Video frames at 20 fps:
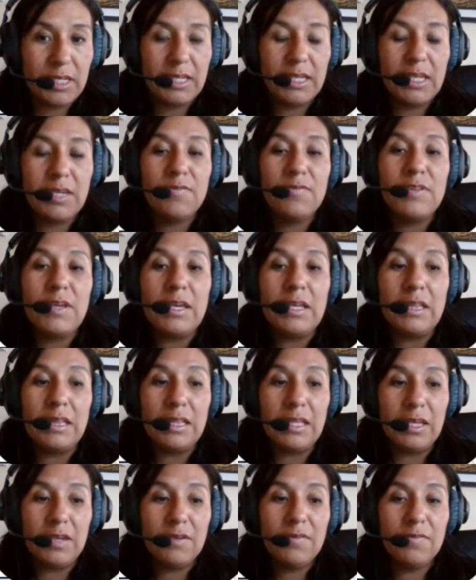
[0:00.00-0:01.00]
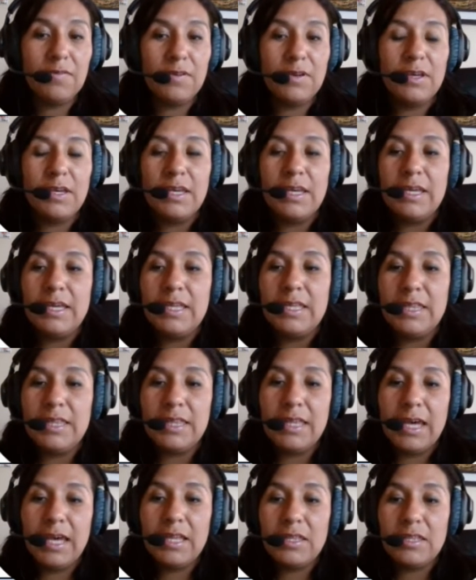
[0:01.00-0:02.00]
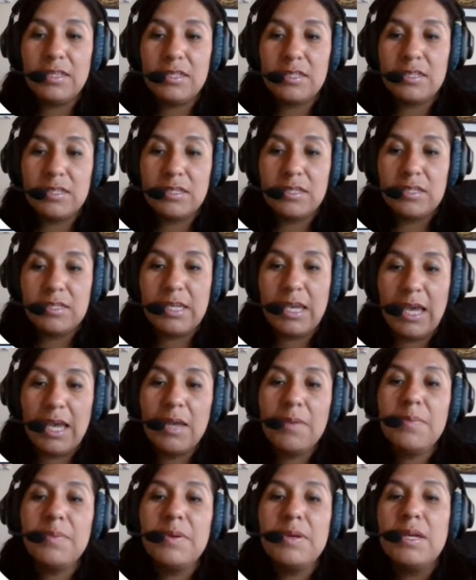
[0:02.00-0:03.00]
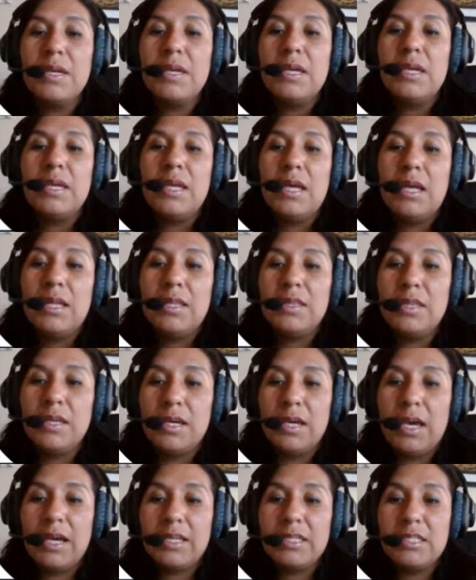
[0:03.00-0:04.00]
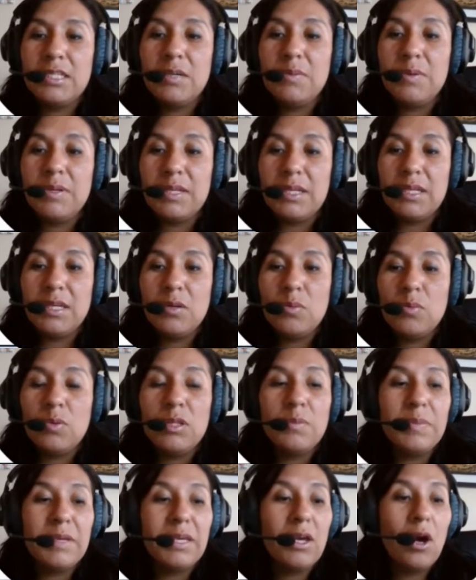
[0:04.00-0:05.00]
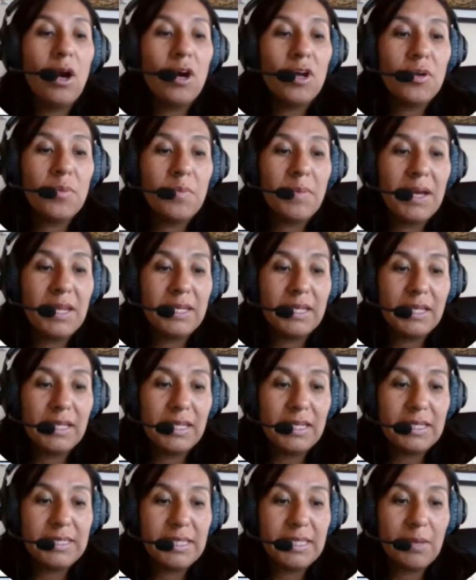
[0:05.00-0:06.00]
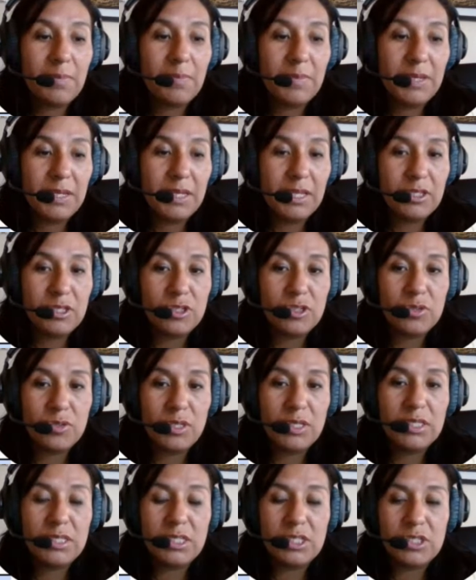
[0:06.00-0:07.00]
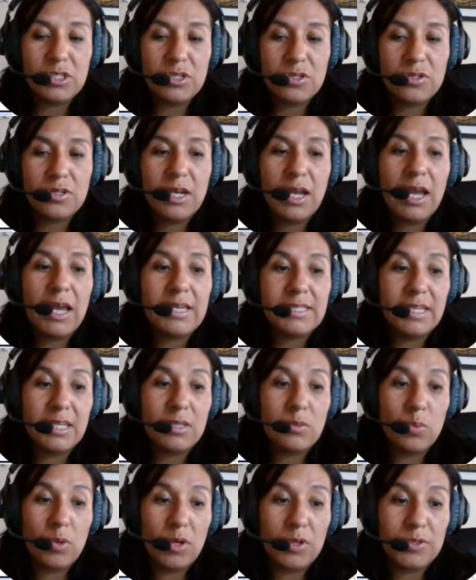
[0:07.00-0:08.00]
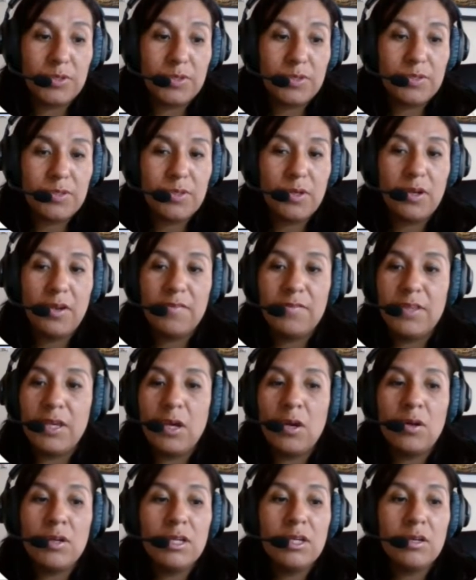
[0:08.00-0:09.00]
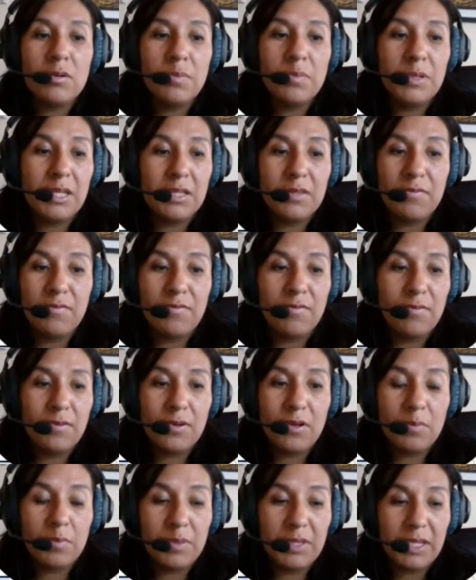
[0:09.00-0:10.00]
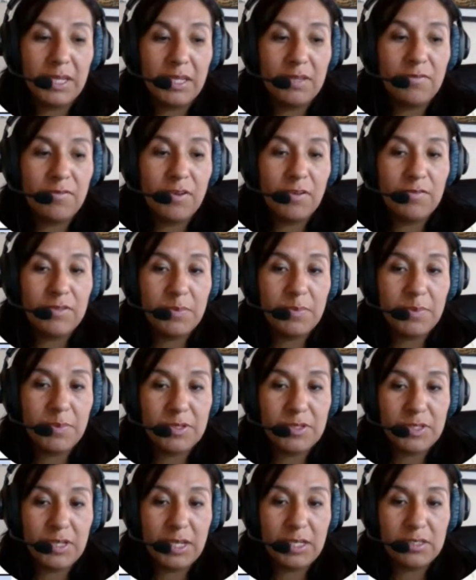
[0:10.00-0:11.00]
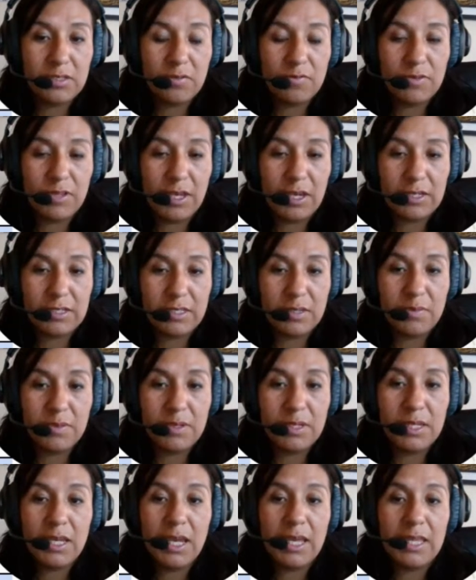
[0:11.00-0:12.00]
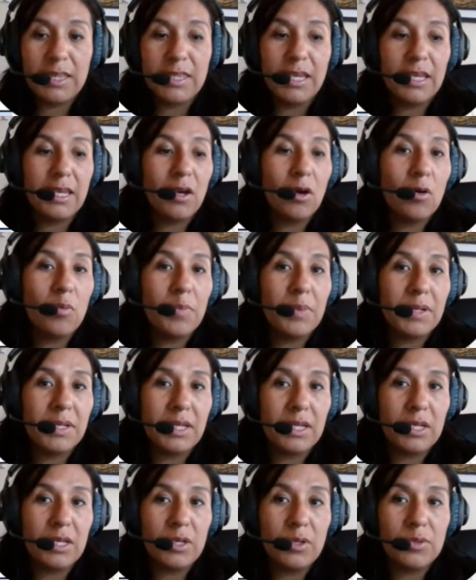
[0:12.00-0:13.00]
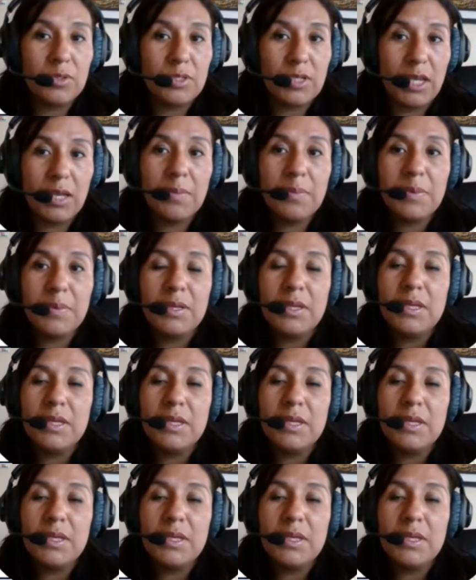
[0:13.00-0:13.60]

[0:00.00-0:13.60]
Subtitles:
that if they leave that tab, the activity will be automatically submitted to the teacher as it was. So if they only completed 50% of the activity and they open a new tab,